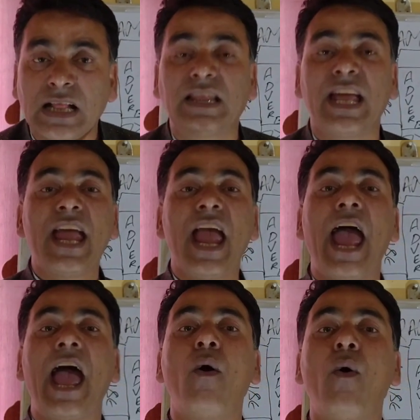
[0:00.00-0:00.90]
They
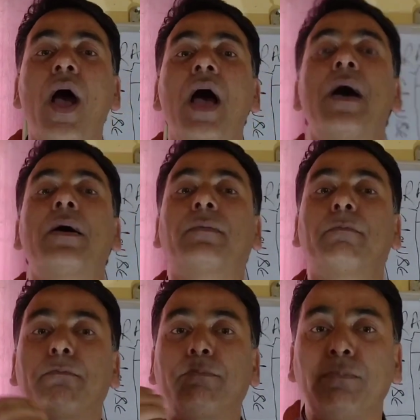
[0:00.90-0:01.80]
have
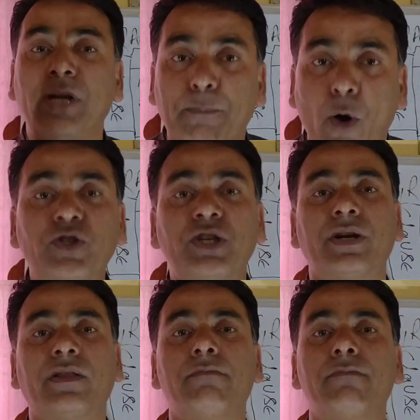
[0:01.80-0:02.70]

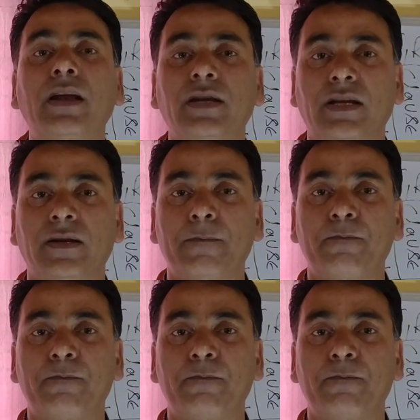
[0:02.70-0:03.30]
deposited the money.